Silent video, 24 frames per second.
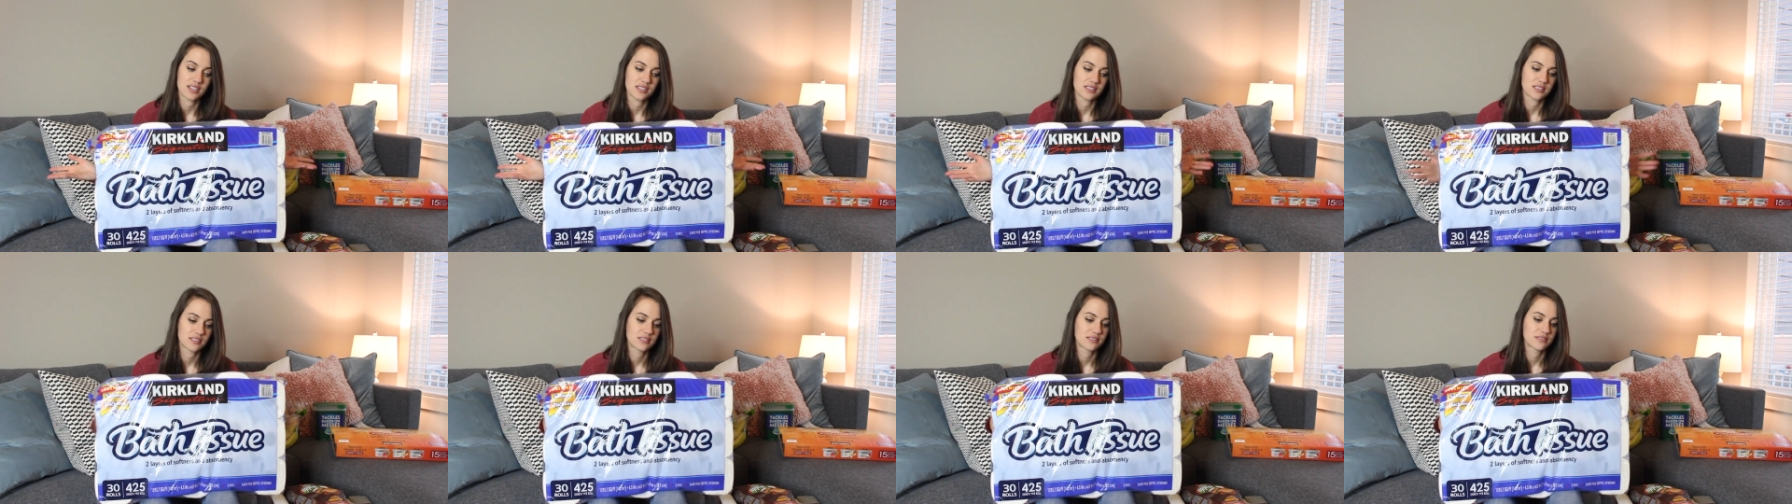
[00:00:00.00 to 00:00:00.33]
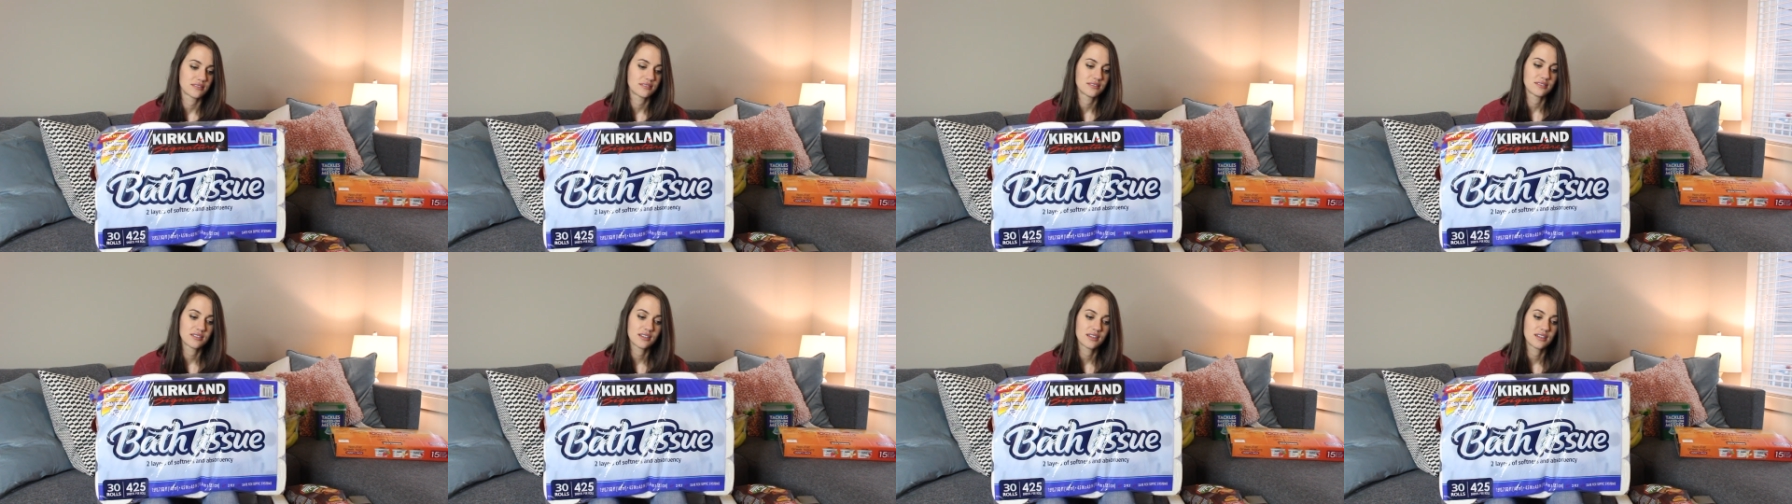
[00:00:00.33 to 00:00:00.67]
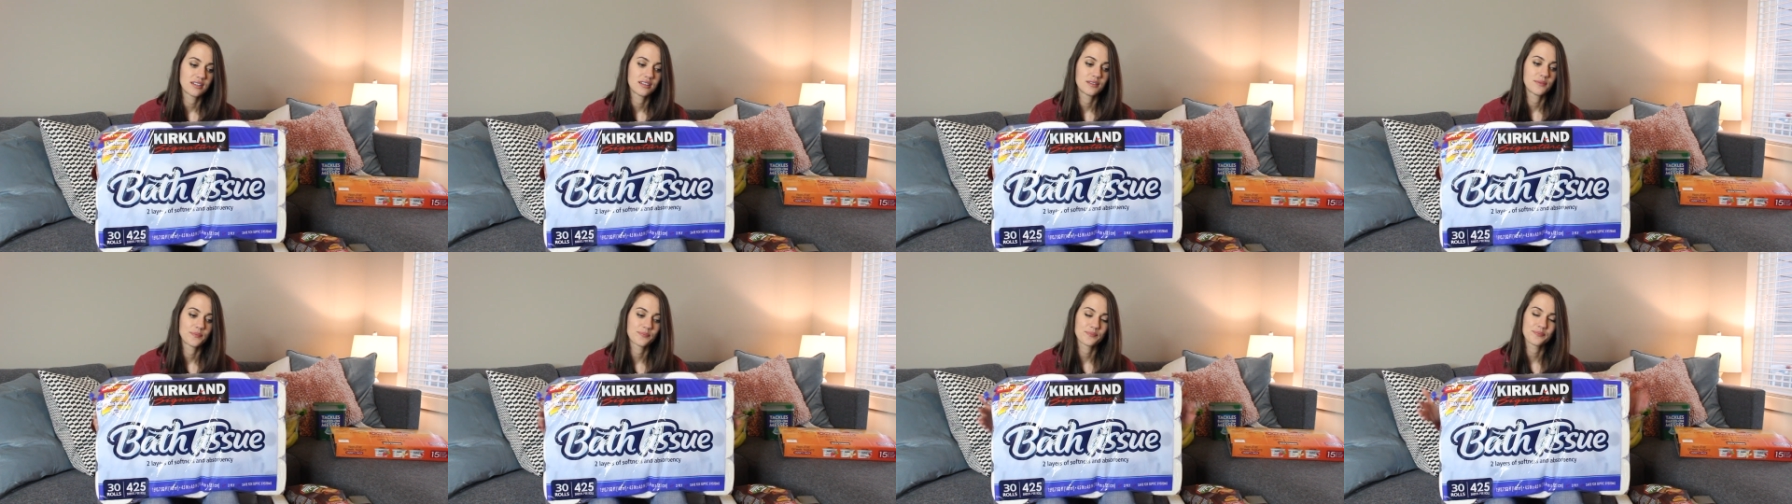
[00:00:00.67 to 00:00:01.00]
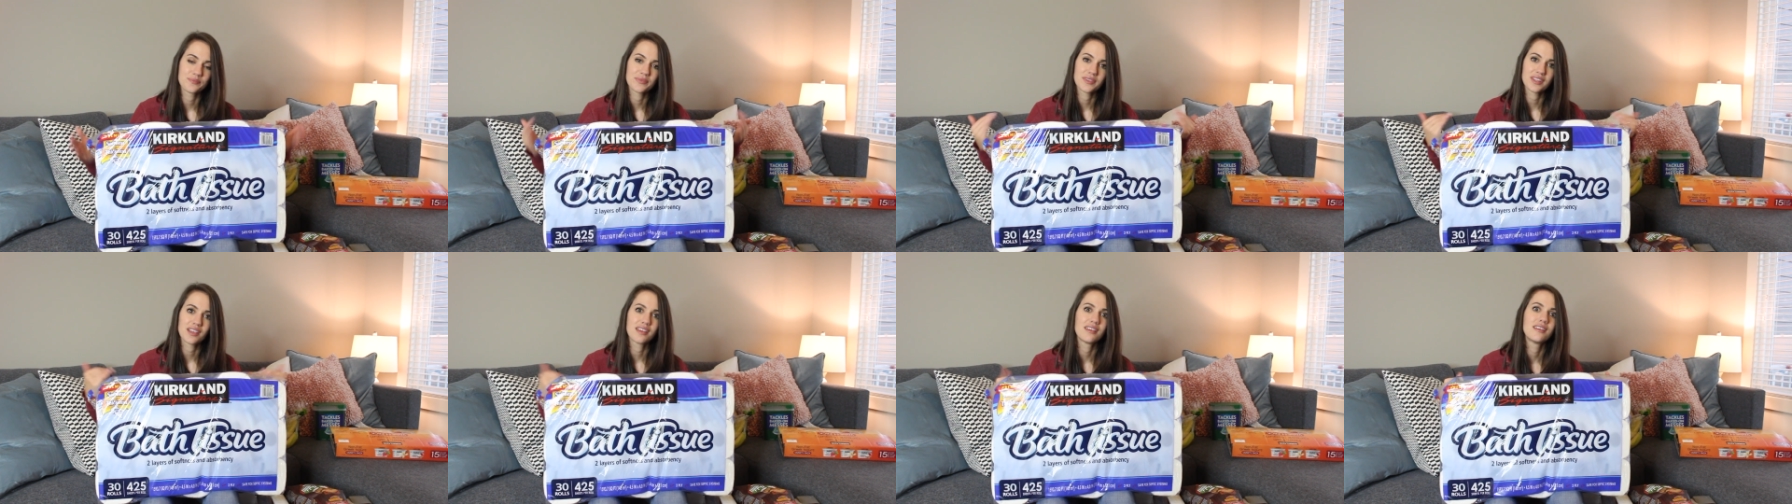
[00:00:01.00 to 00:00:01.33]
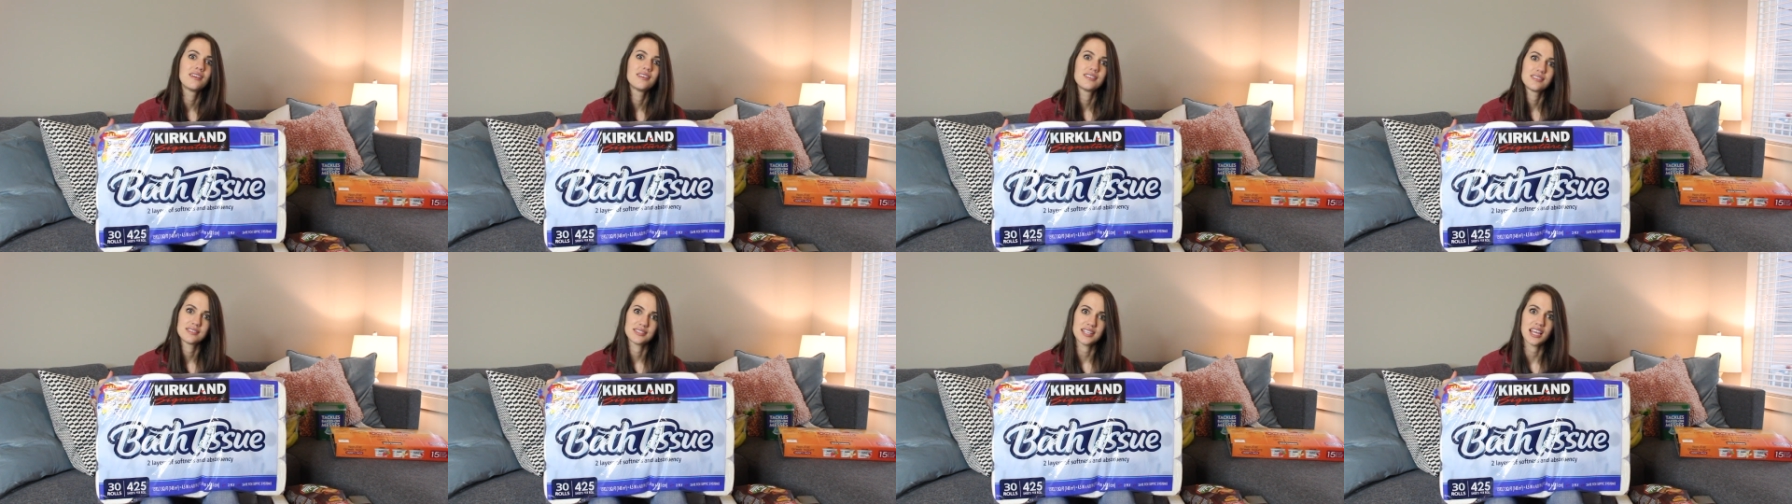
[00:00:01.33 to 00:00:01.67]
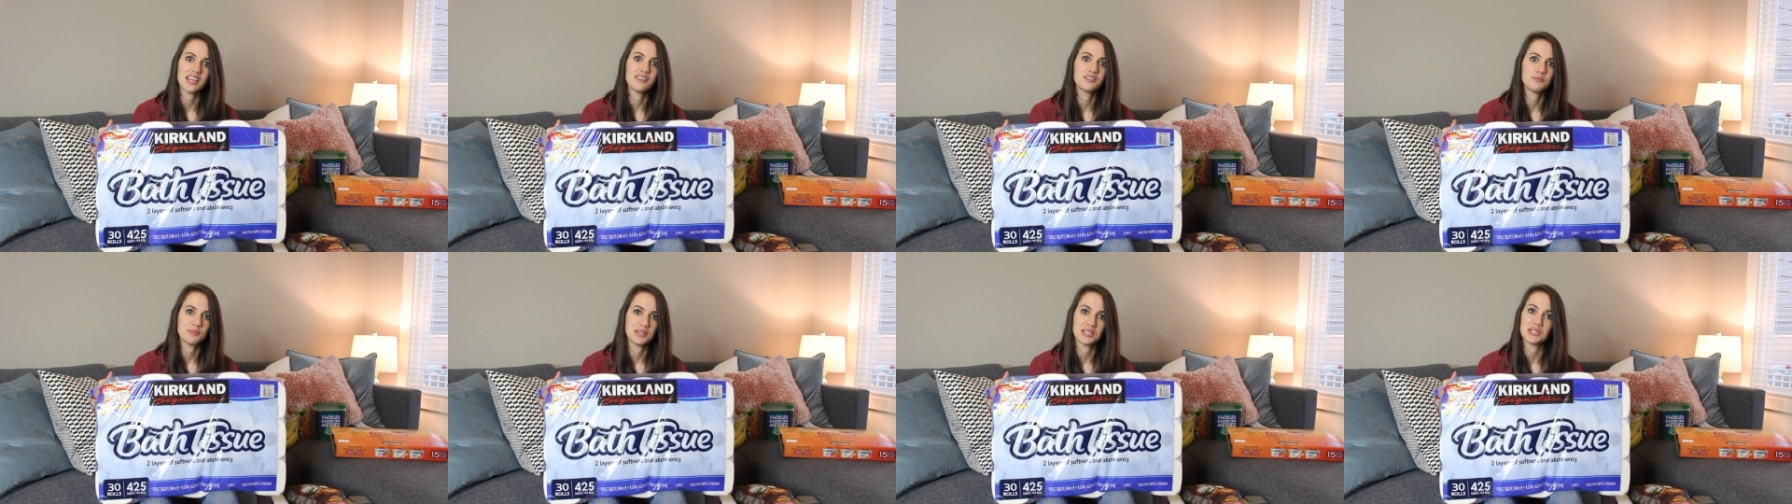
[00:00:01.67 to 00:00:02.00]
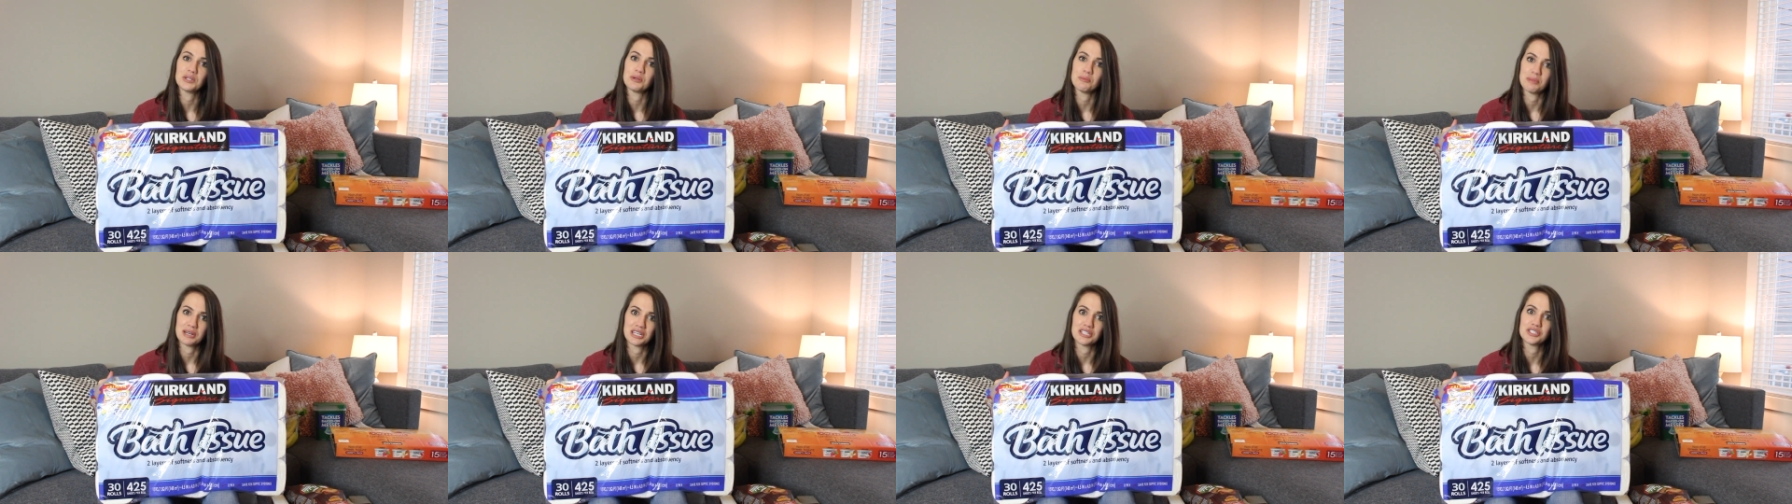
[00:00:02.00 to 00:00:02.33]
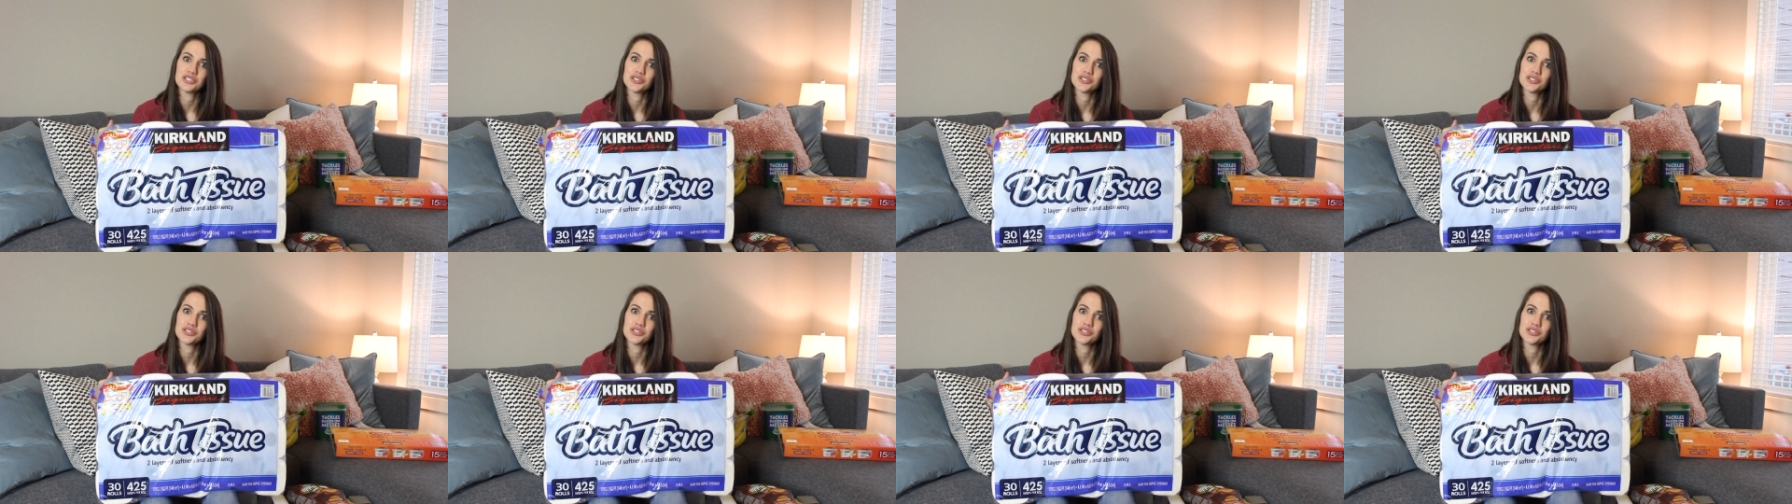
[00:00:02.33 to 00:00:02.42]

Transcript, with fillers: it's saves me a little bit of